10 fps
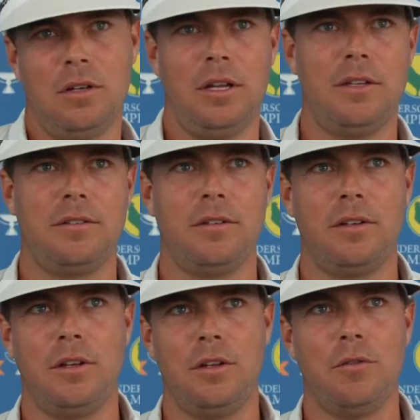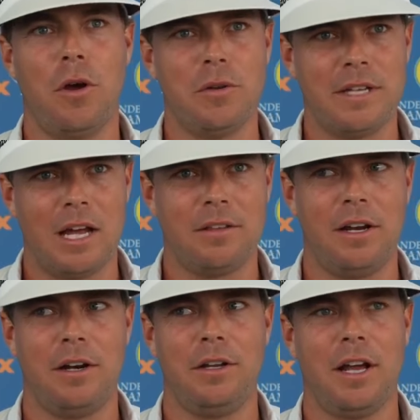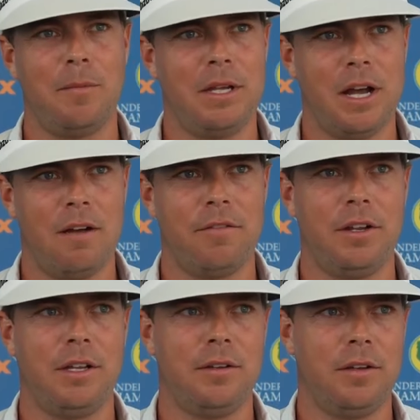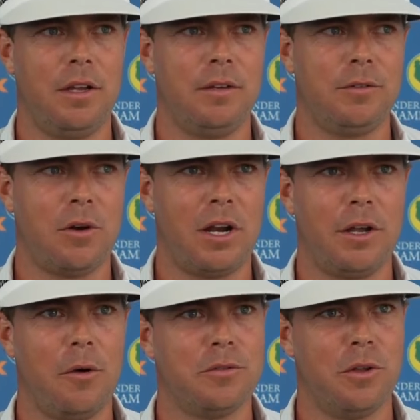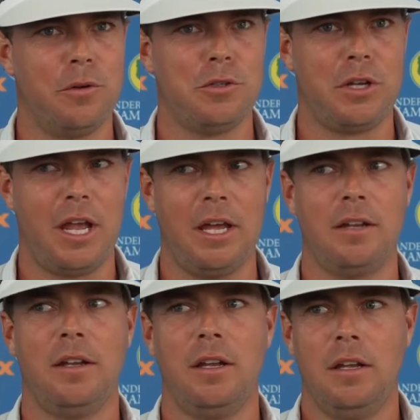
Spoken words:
it's, you know, it's out there. You got to be confident and try to go as low as you can.